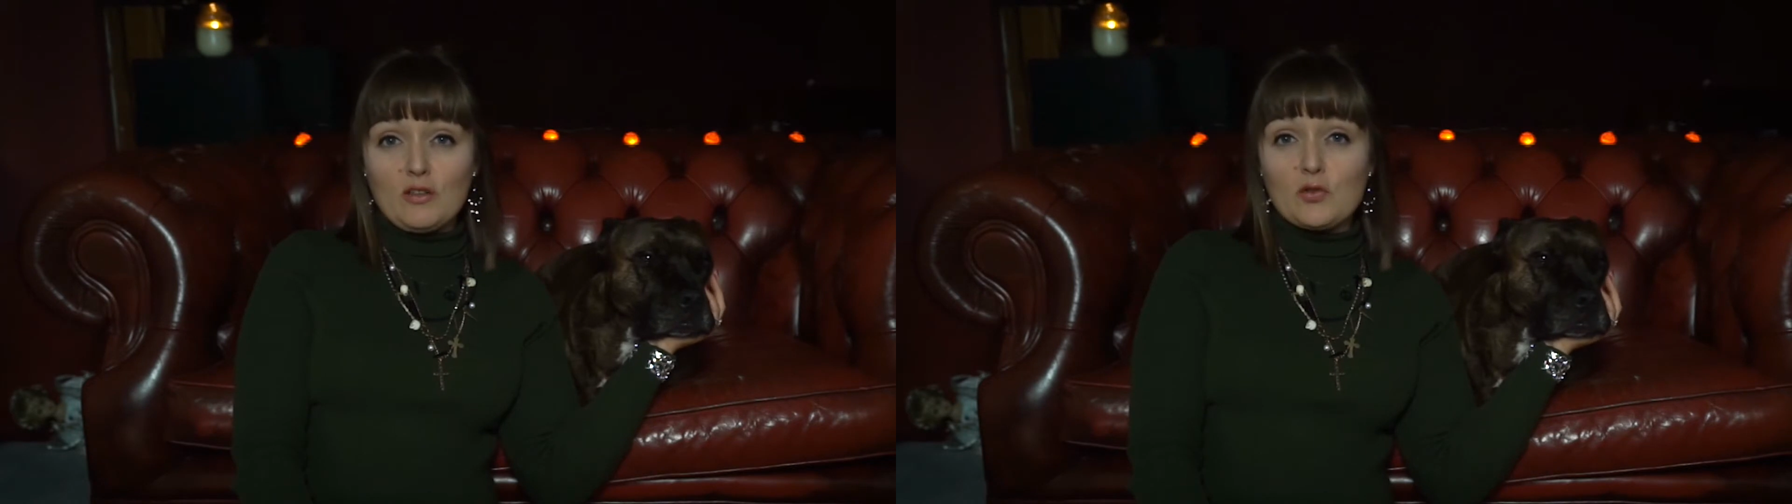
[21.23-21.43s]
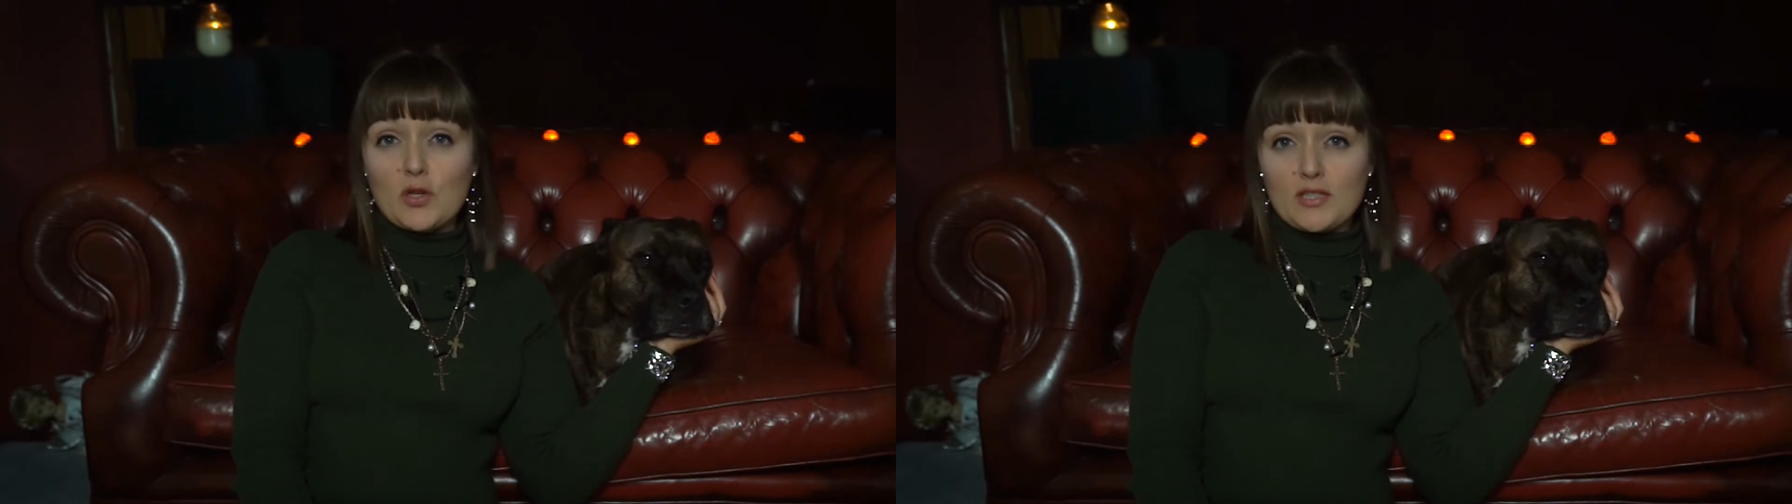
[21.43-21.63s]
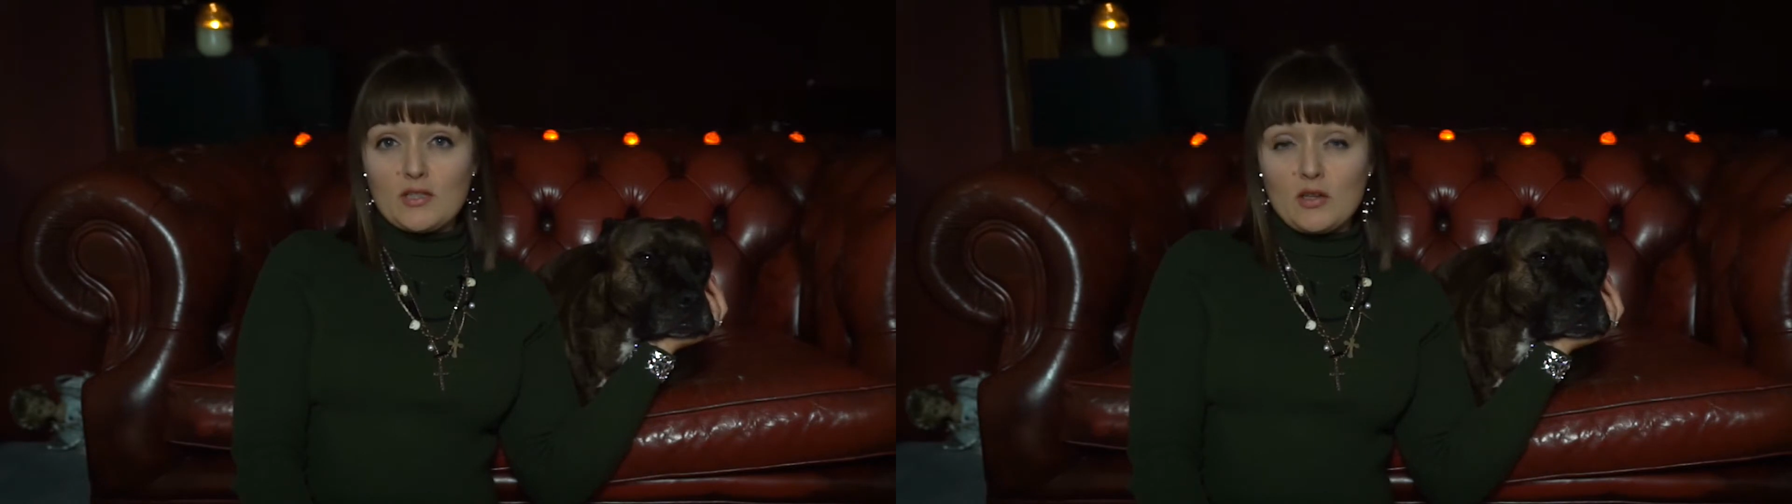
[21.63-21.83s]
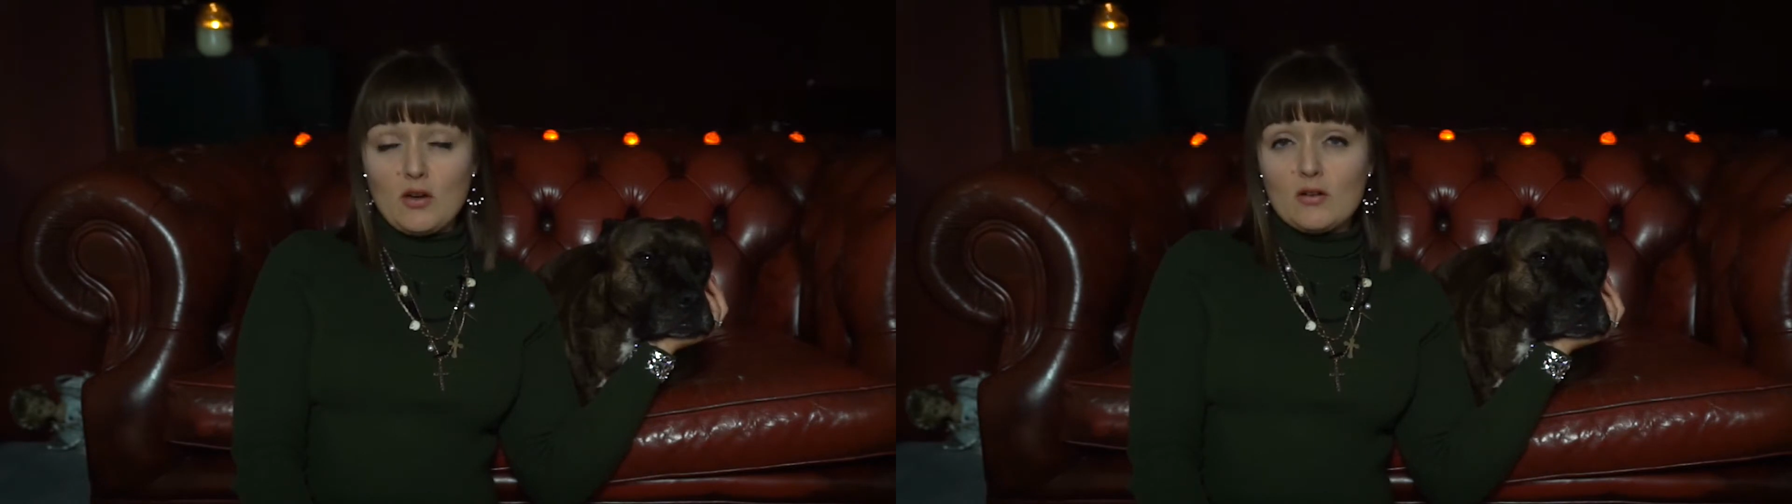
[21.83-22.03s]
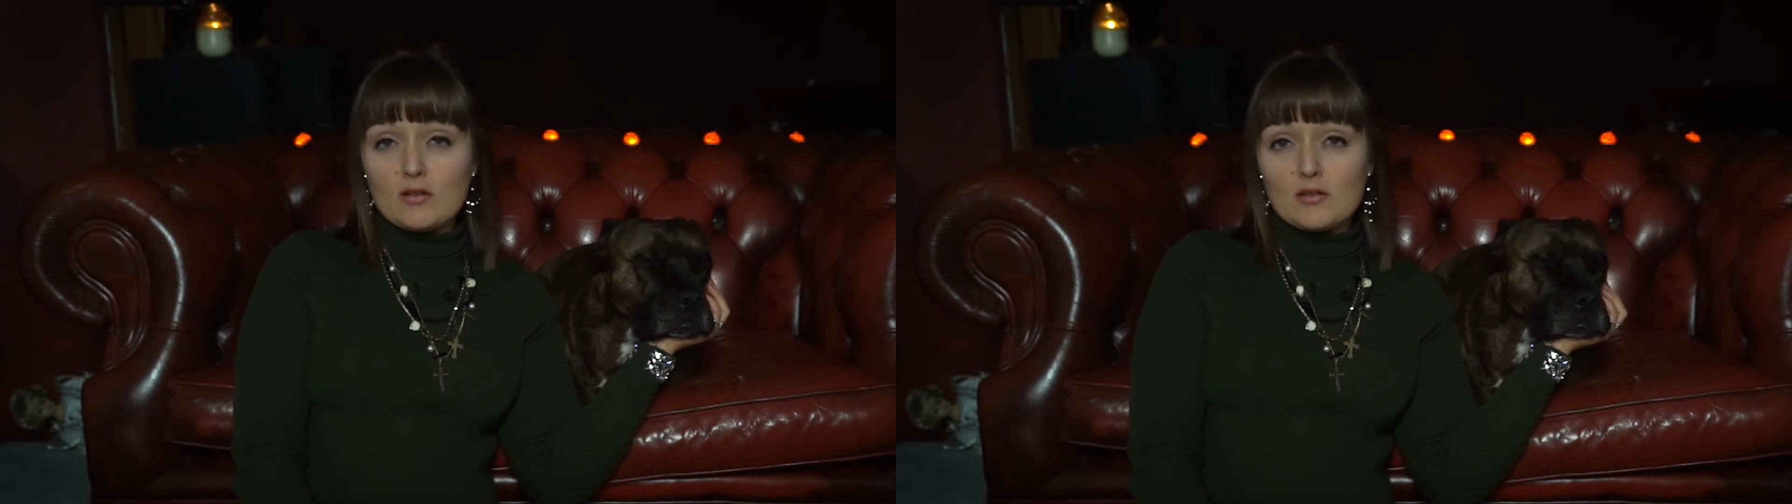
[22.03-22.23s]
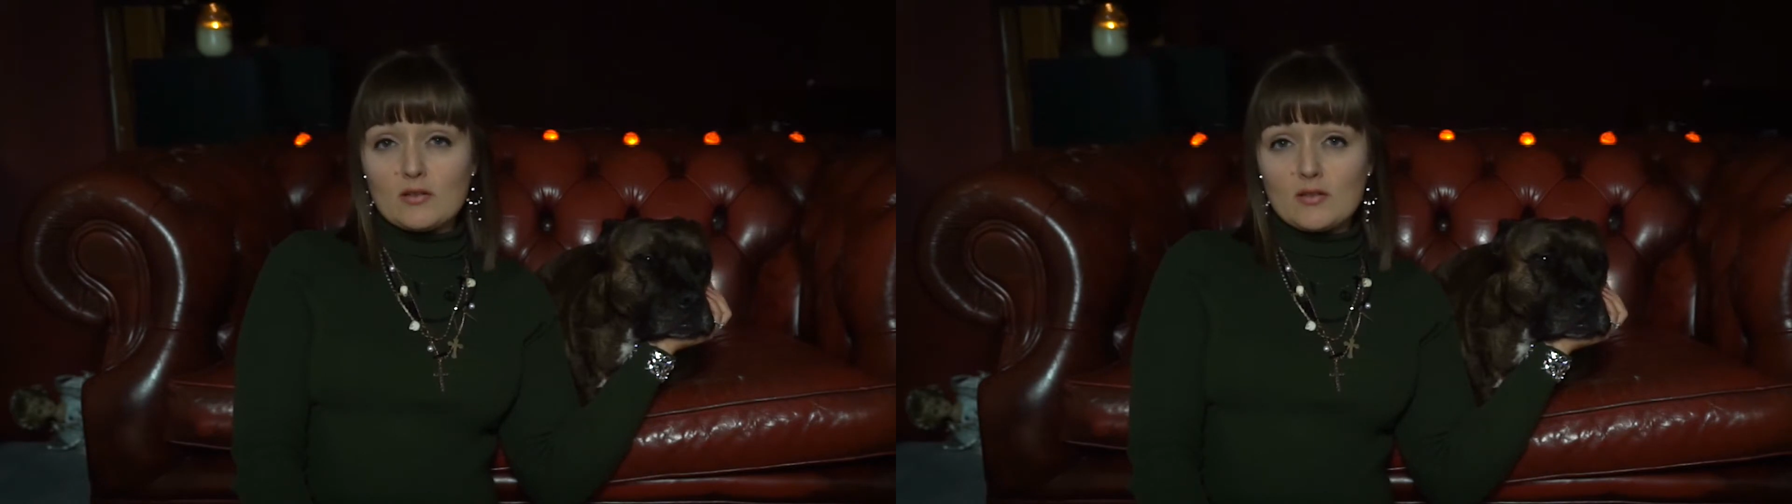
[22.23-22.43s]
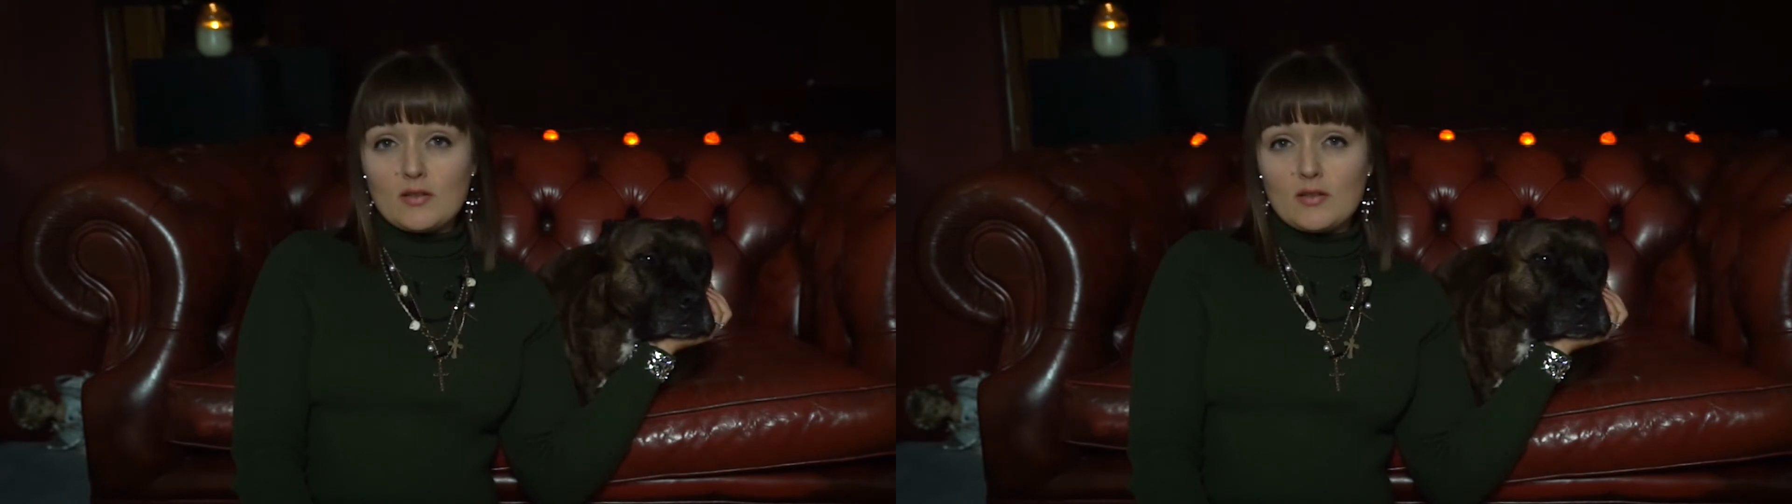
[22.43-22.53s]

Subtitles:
of Trixie Talks.